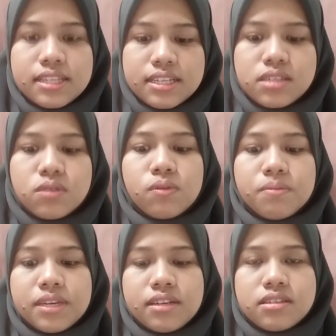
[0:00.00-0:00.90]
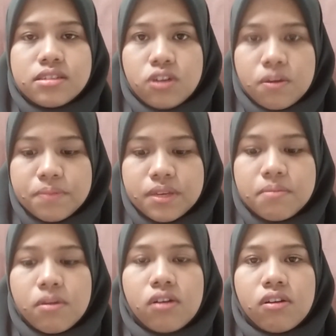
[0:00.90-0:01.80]
This will make Shopee
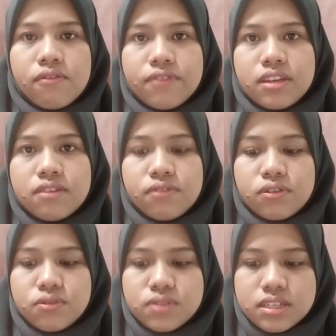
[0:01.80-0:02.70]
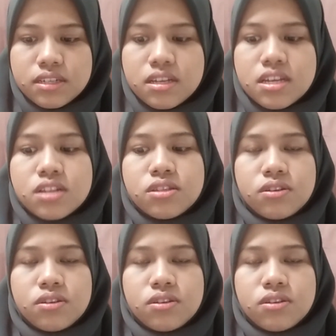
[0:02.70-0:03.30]
more convenient for user to